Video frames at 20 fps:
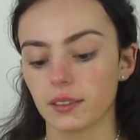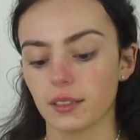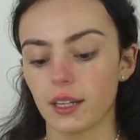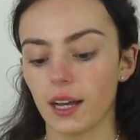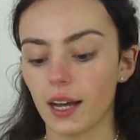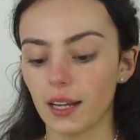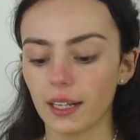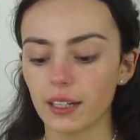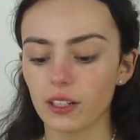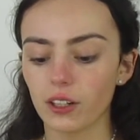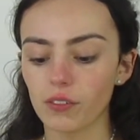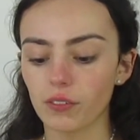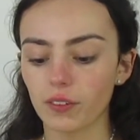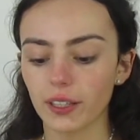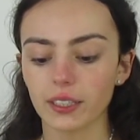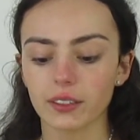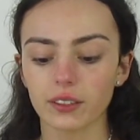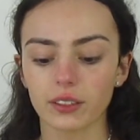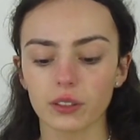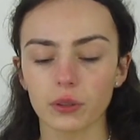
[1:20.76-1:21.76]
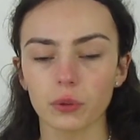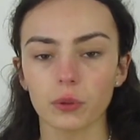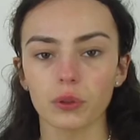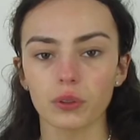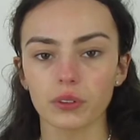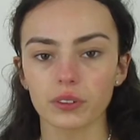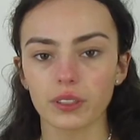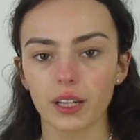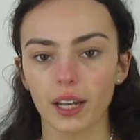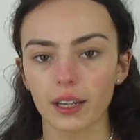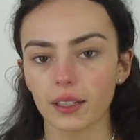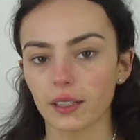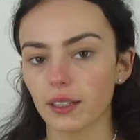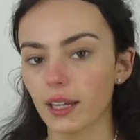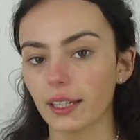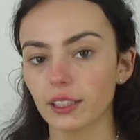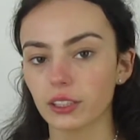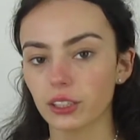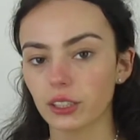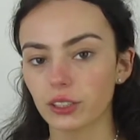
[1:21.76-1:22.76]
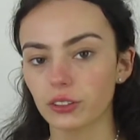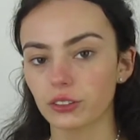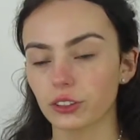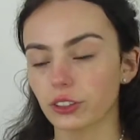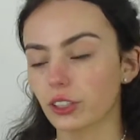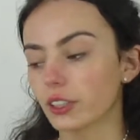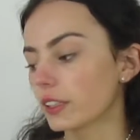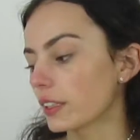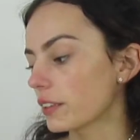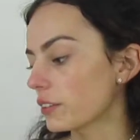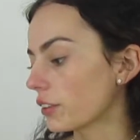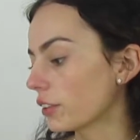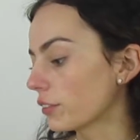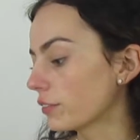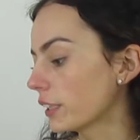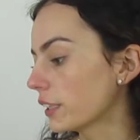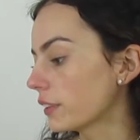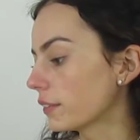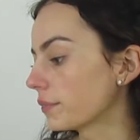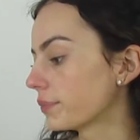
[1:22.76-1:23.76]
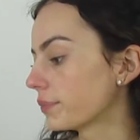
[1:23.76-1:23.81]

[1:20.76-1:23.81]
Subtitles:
And I love like the gold kind of like dewiness of it.